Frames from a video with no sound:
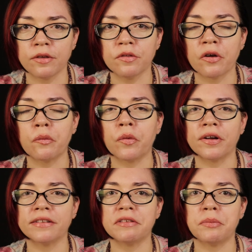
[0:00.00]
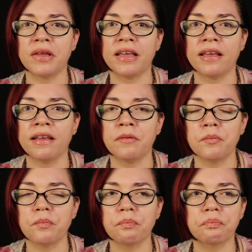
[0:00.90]
You don't want to be
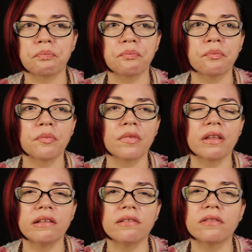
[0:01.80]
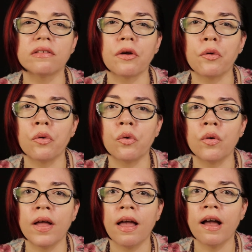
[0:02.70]

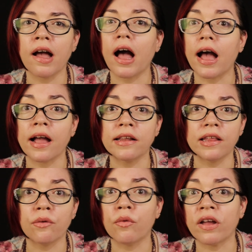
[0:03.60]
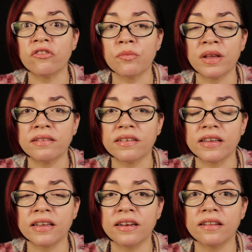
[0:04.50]
so highly
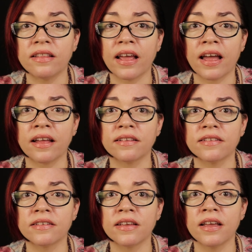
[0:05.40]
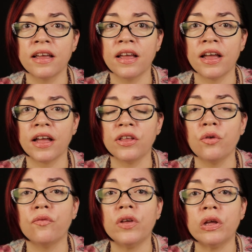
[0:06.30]
regimented that you
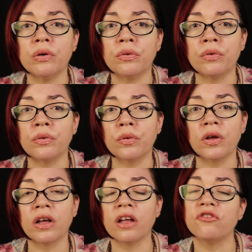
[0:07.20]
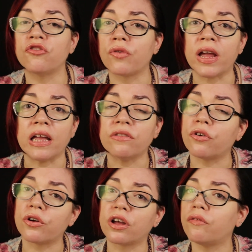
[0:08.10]
feel constrained
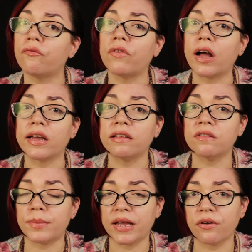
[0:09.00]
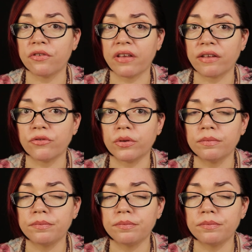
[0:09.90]
or confined by your schedule.